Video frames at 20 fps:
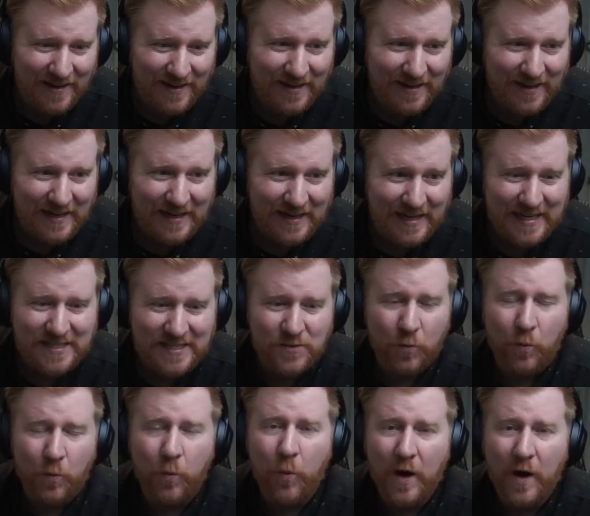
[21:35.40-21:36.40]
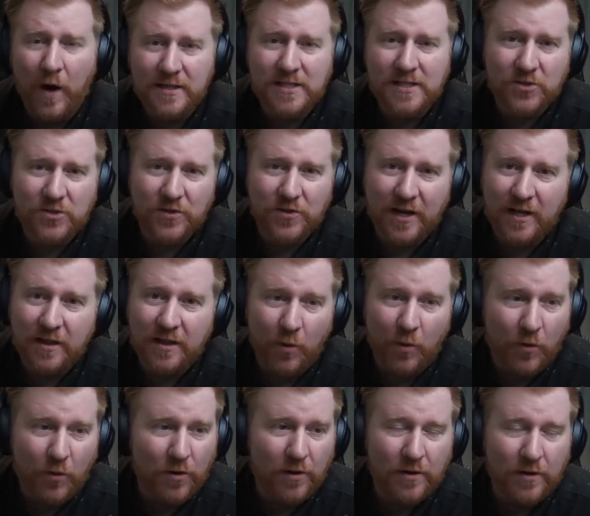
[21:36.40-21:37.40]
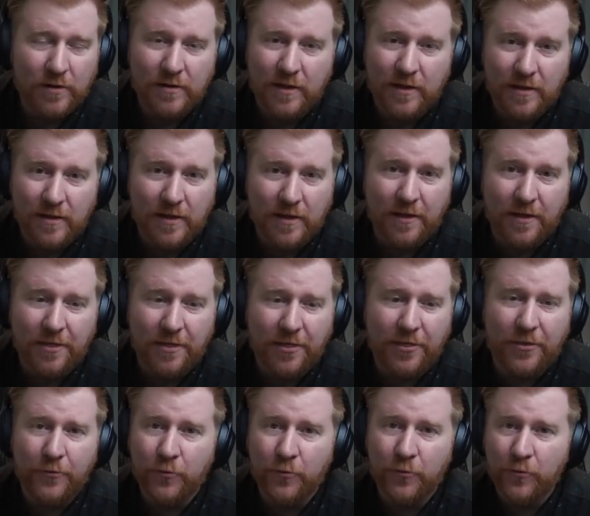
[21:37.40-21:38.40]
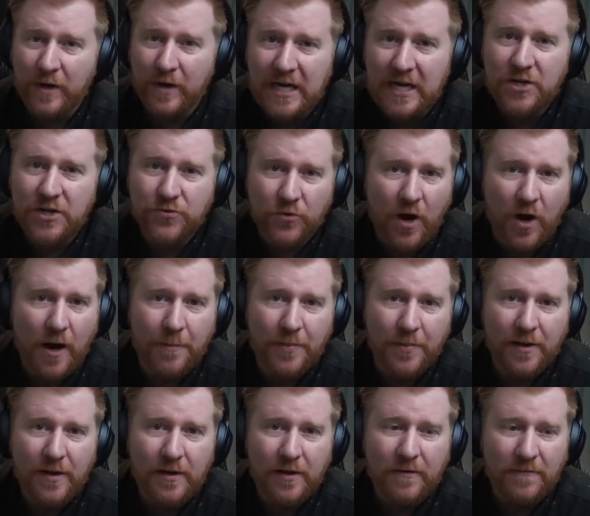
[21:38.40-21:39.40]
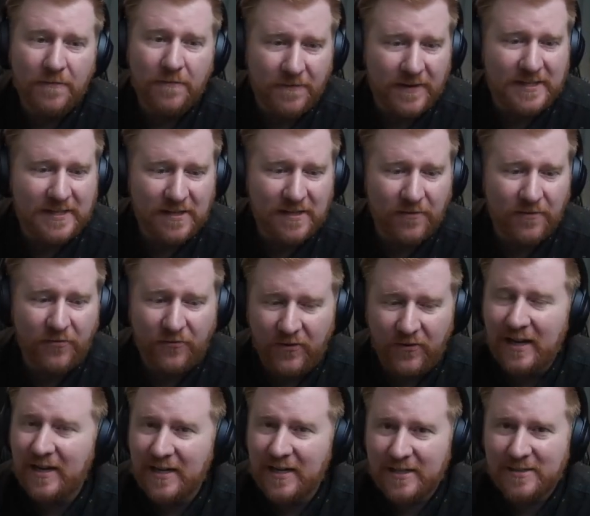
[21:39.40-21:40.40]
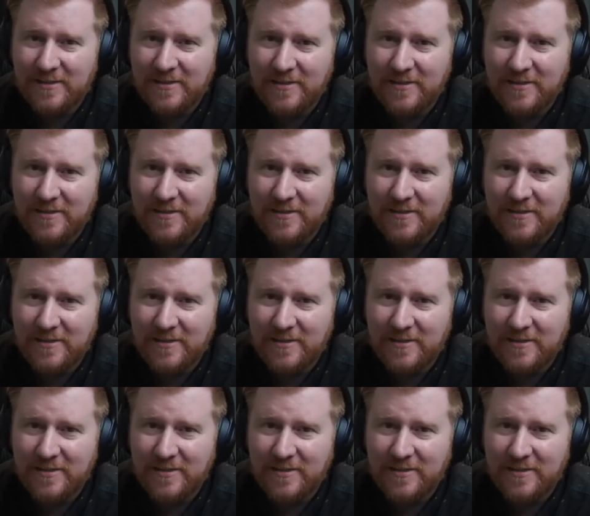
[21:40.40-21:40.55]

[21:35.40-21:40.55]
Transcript: it's 1 strength more than the 3-drop Fix-It Felix?